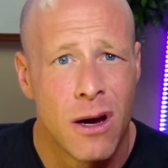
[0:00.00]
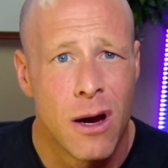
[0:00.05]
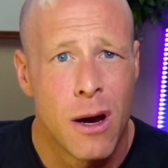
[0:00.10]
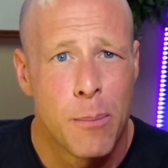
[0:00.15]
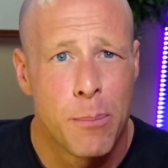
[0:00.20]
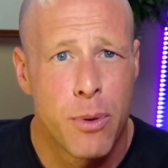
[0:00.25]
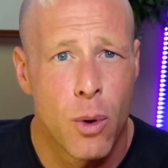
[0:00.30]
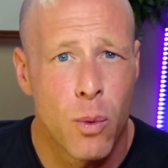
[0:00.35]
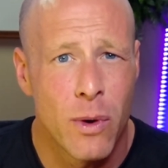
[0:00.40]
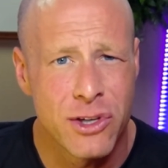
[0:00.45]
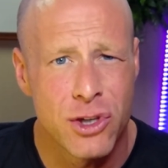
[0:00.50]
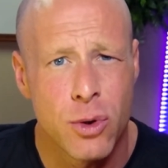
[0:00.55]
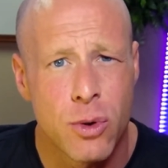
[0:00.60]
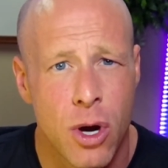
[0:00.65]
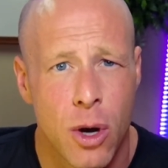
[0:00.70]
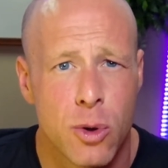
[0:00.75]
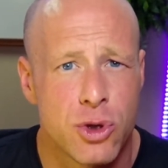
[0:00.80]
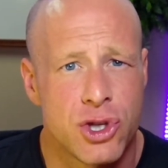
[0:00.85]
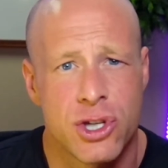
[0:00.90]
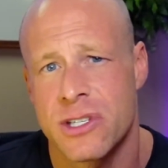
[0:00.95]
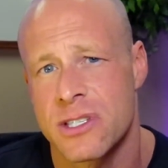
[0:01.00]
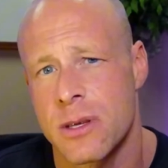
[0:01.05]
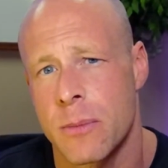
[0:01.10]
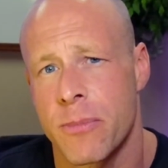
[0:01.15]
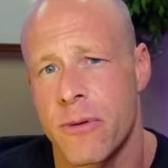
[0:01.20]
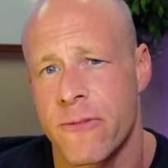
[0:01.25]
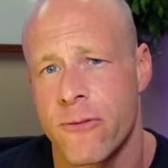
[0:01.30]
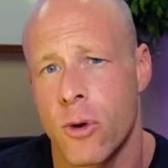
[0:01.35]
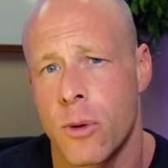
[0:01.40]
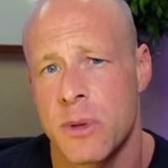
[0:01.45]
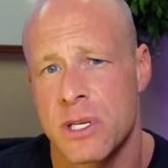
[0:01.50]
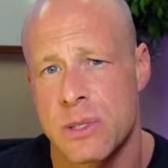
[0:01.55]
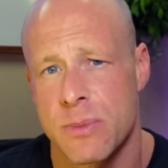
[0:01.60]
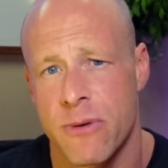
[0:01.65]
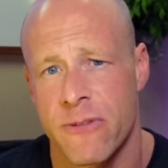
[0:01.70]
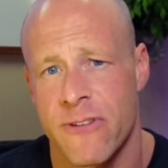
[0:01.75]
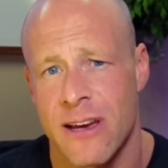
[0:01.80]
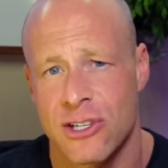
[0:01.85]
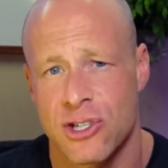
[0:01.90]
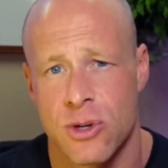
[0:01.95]
but what do coaches and performance
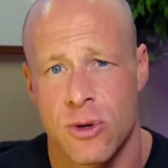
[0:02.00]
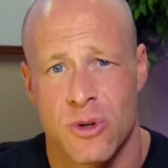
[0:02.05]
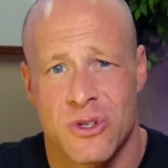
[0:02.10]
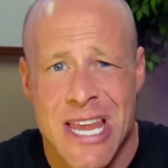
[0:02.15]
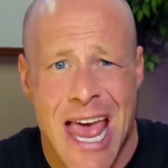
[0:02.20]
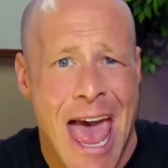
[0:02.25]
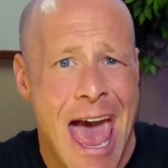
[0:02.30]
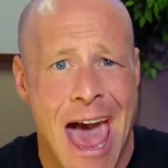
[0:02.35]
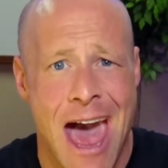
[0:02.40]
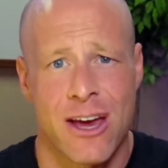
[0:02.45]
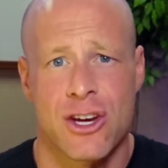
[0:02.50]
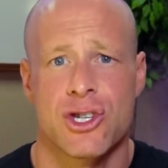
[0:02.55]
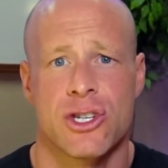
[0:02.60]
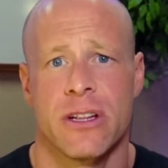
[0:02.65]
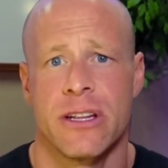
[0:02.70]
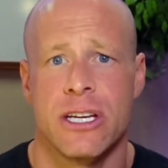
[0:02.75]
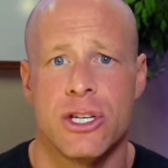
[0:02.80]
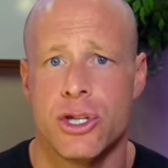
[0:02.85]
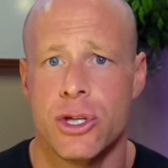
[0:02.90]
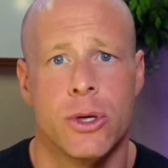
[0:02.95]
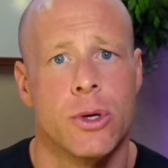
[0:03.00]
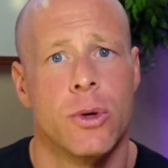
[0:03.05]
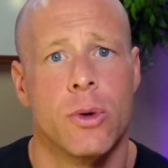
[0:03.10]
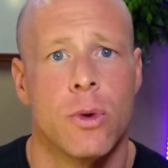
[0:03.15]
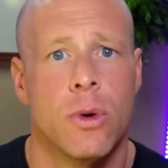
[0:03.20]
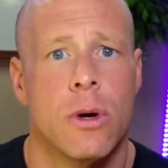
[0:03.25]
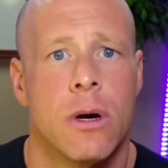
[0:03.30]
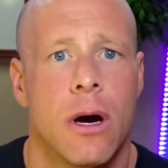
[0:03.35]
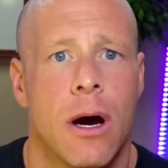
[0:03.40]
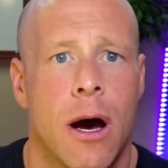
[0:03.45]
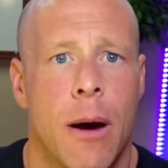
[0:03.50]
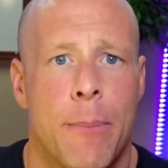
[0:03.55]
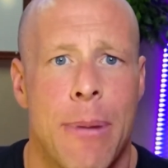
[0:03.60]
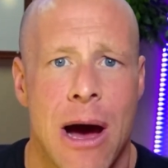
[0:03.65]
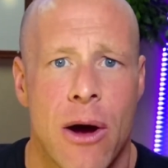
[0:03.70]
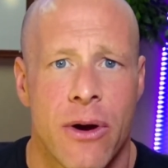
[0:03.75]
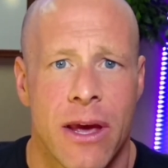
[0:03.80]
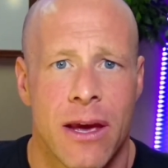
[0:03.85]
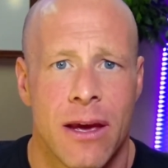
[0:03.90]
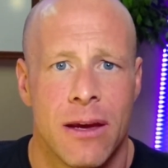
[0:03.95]
professionals actually do
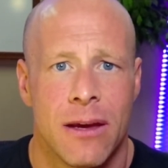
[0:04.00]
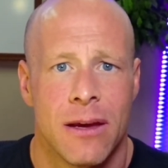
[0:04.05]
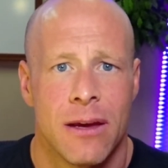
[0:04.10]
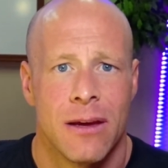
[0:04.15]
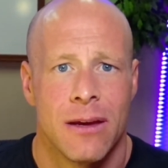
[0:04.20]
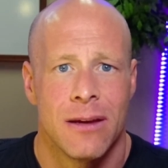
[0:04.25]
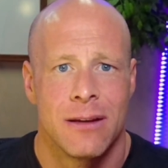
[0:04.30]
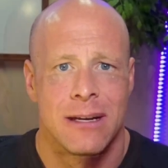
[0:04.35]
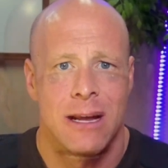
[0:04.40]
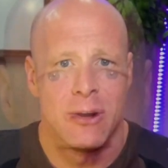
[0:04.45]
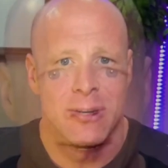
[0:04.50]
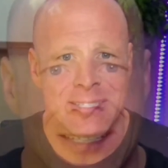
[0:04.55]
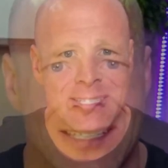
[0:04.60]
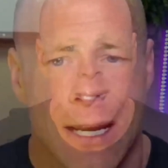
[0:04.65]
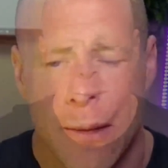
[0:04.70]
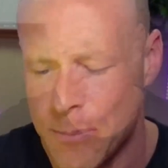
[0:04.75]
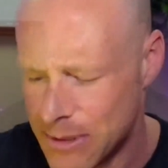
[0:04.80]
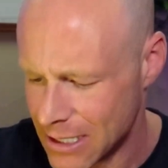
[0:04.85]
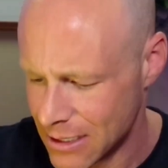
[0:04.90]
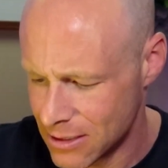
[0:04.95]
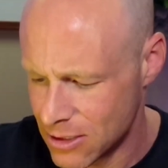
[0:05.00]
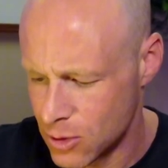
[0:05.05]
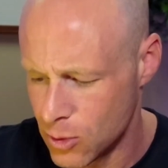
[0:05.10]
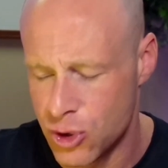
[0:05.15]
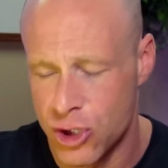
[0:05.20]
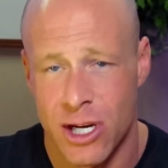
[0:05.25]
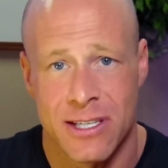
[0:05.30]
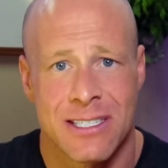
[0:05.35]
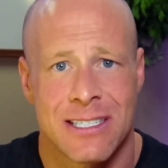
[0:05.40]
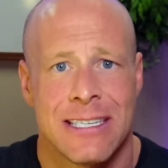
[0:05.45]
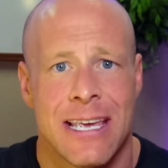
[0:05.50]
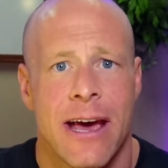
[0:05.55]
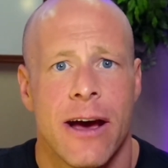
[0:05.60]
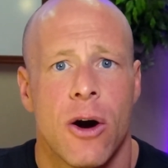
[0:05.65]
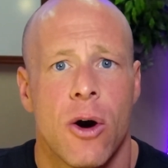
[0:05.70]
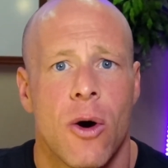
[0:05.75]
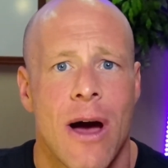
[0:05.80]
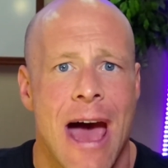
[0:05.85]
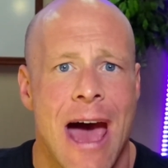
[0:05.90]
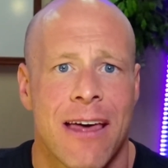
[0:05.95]
about it? Now, it's tempting to just
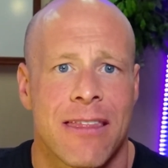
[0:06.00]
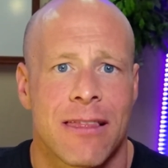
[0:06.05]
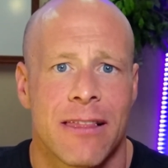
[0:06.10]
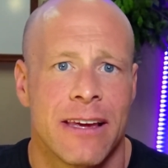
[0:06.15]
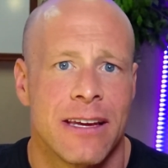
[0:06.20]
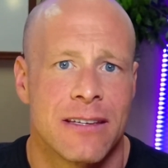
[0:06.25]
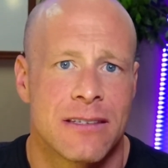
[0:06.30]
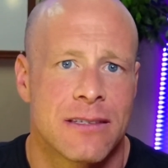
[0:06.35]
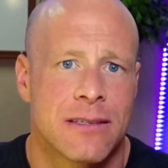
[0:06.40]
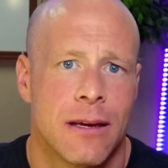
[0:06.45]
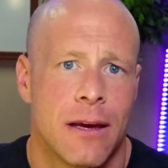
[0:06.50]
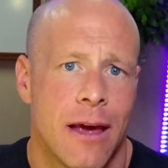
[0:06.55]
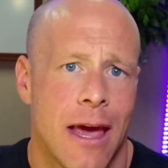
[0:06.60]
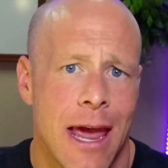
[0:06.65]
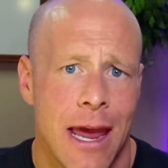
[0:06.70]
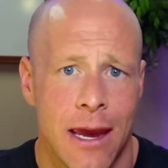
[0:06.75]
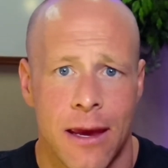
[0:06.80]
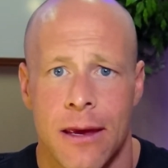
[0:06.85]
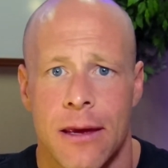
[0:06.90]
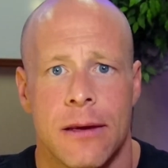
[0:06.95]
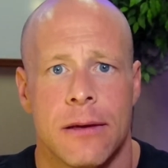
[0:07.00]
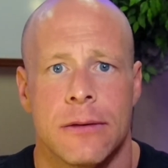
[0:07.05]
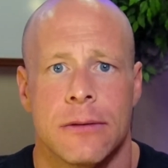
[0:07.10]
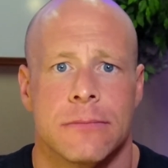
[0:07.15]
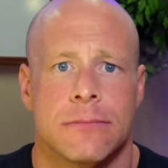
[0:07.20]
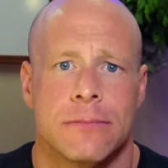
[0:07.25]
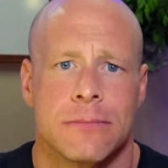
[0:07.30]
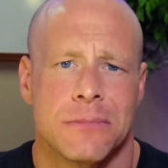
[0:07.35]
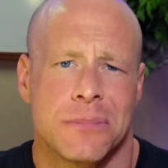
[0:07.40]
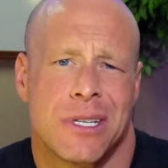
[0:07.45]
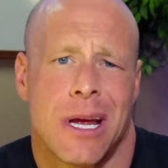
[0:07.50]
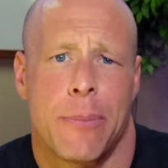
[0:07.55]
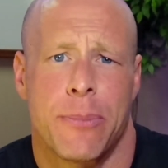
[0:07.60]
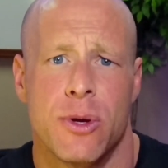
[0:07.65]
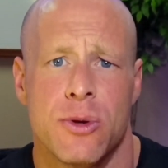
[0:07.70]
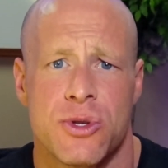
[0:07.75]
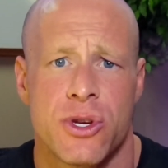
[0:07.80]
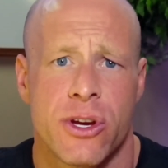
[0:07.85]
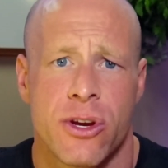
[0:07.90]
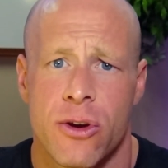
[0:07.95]
tell athletes, hey, stop
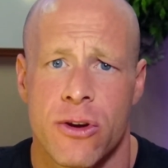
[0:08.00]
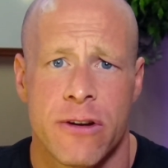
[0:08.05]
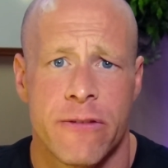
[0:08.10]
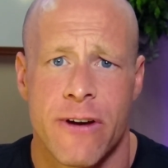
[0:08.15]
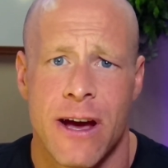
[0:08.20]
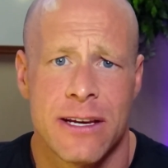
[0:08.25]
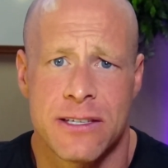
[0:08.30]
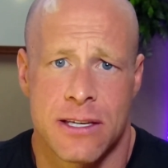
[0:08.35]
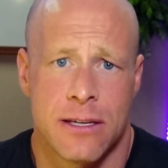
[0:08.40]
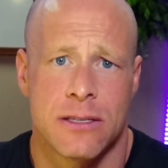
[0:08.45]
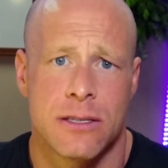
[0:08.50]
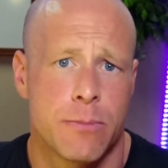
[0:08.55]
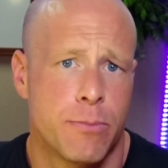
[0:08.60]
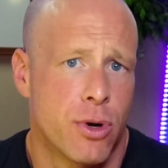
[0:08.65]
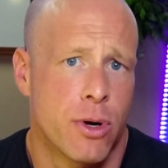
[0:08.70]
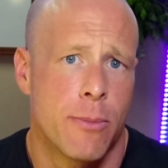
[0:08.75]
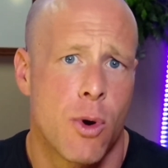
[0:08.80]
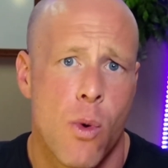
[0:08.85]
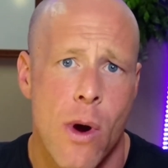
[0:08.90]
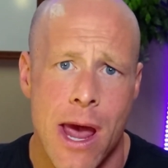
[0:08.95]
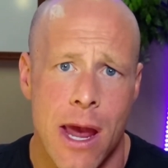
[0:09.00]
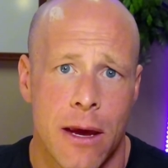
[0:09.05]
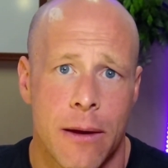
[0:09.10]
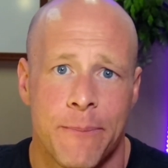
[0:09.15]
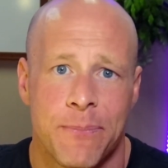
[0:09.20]
using your devices, put them away.